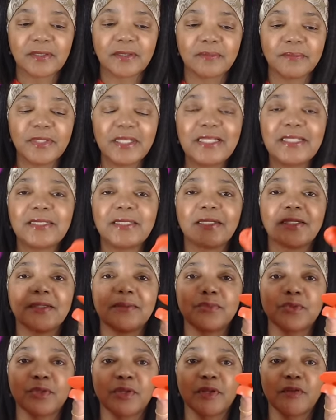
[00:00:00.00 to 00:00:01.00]
are many
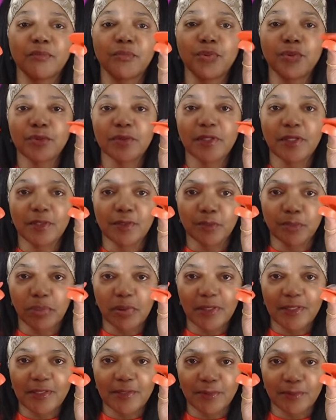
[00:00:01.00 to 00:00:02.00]
times when I've pulled out a
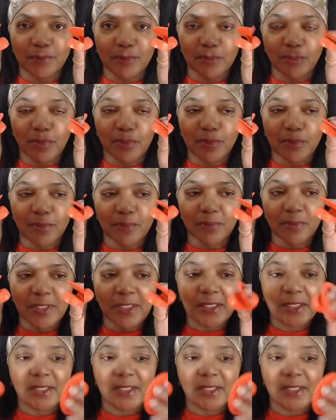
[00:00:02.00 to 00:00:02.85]
plate or a bowl